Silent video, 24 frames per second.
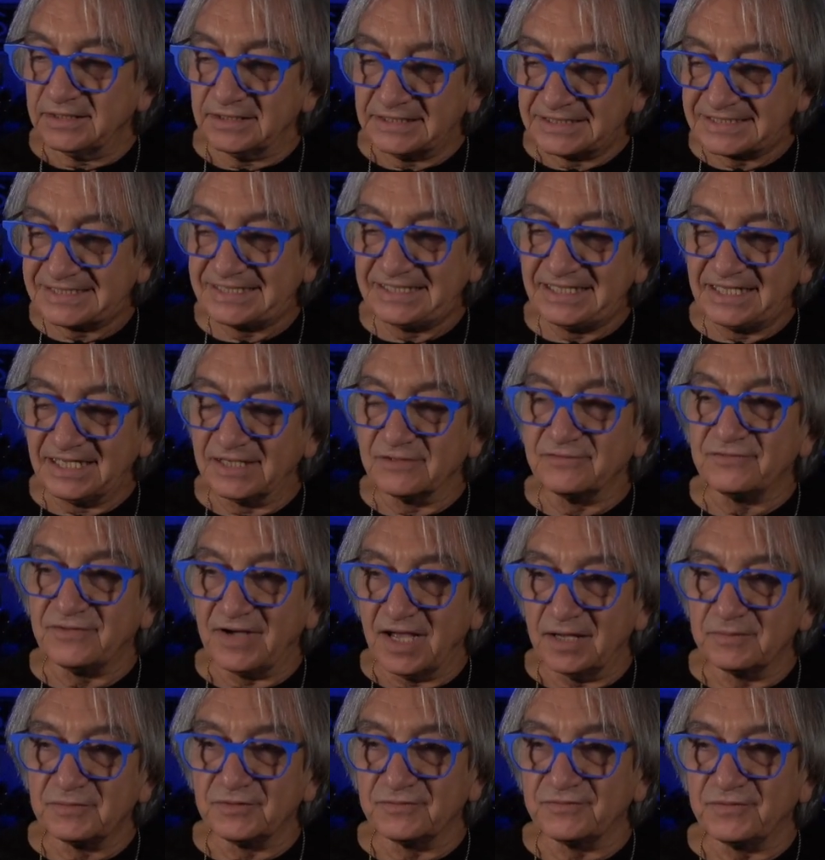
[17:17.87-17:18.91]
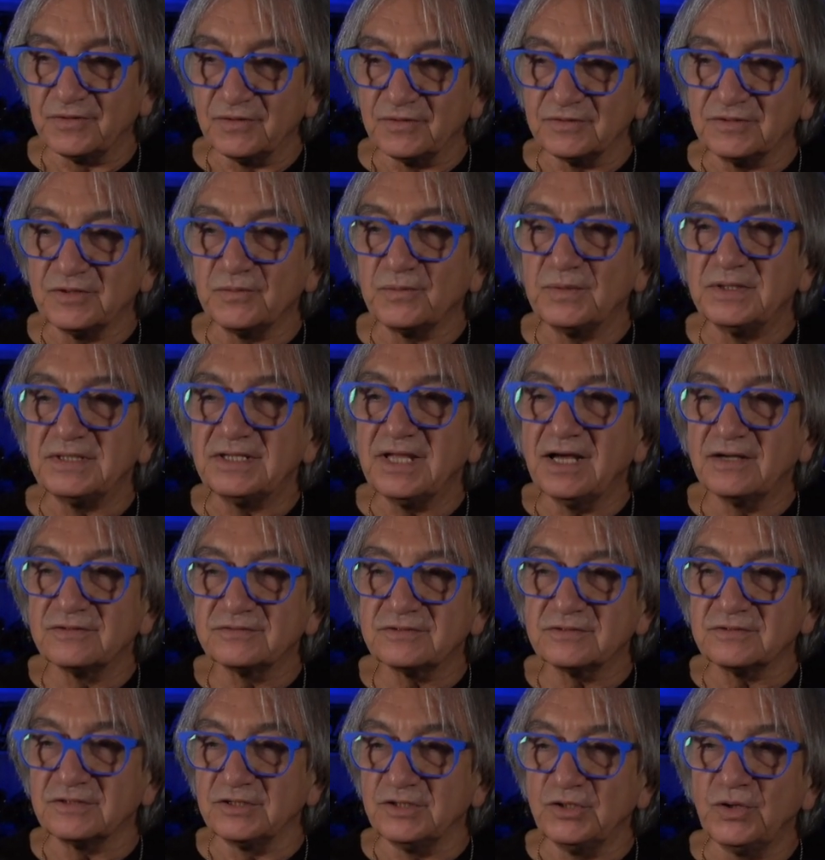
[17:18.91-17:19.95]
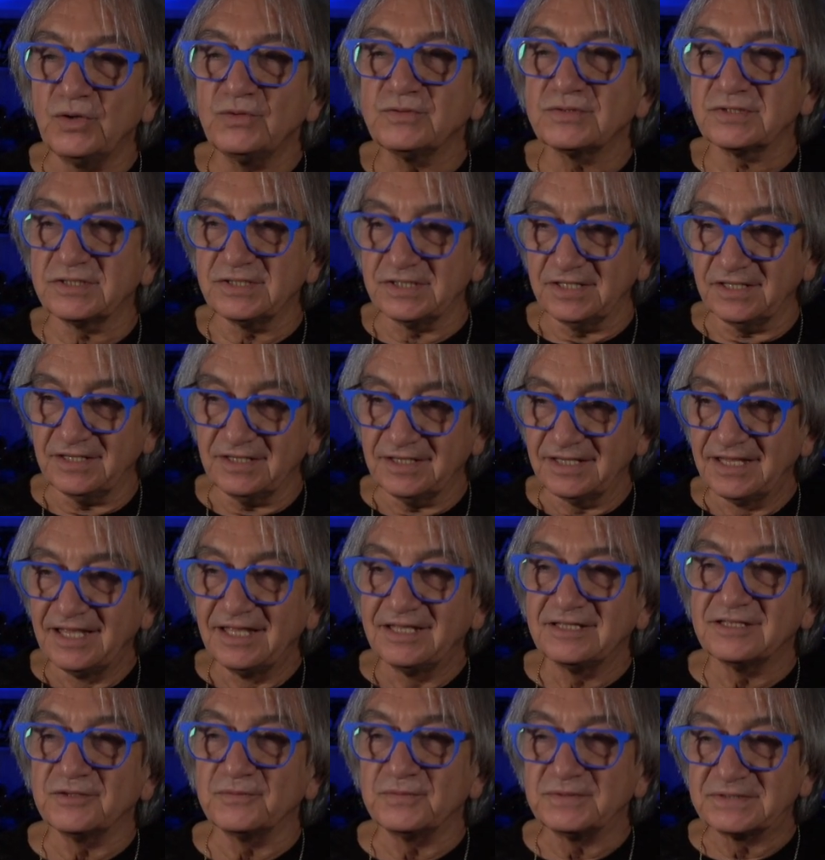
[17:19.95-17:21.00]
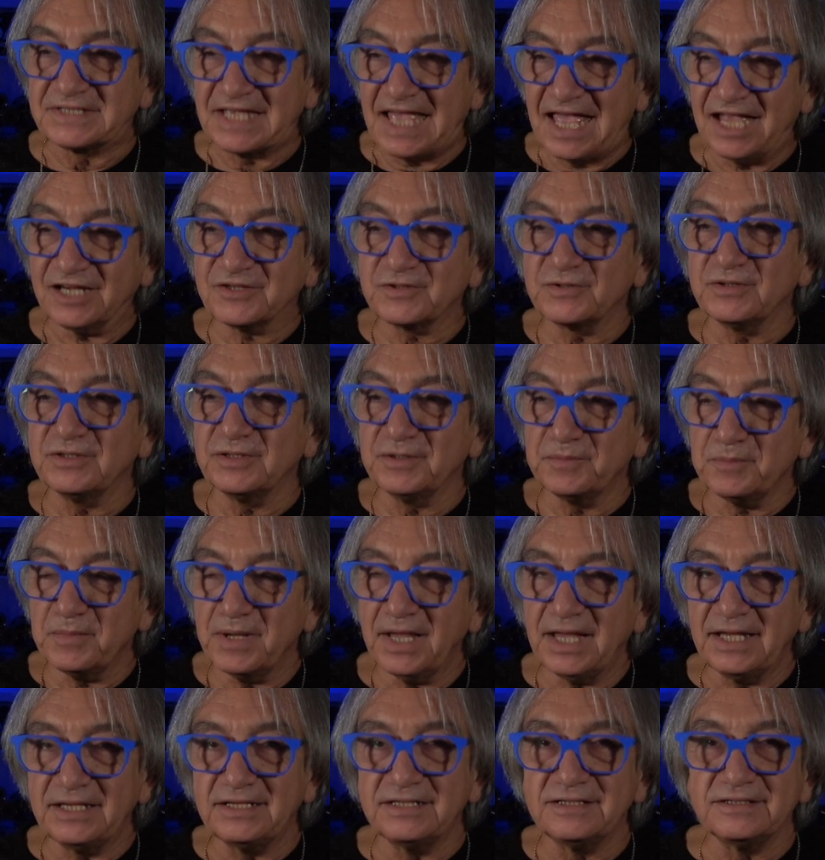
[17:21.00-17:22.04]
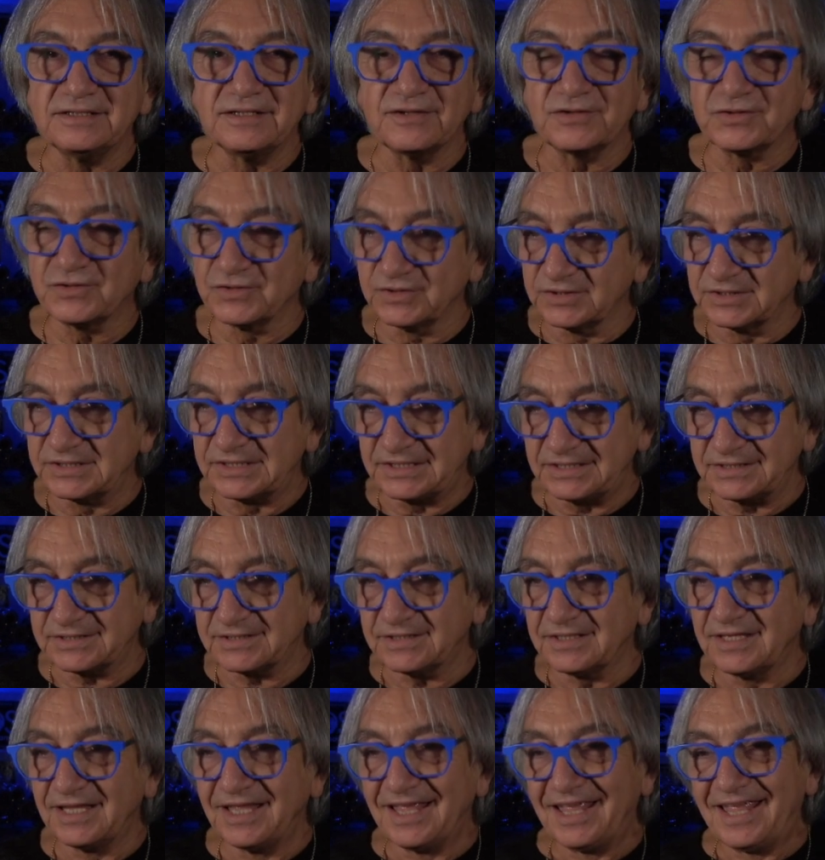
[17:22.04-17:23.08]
seeing a vibraphone that went down to the low C that was actually made in the 30s.